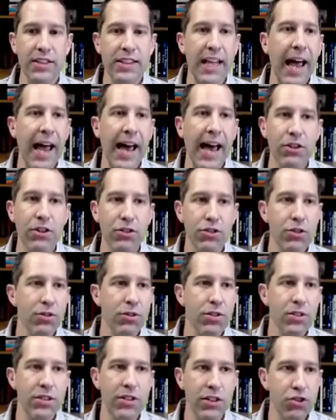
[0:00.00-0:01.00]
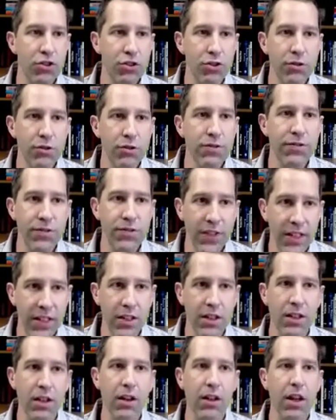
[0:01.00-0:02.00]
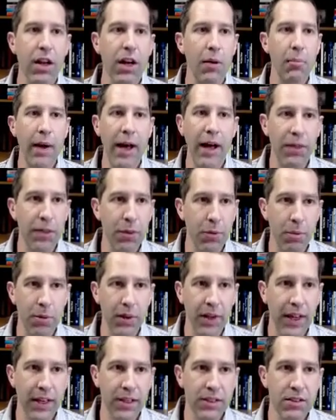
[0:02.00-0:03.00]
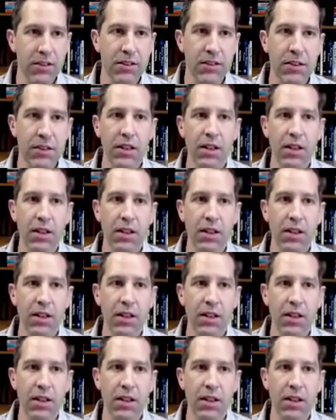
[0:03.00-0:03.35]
the attitudes that you feel about the place.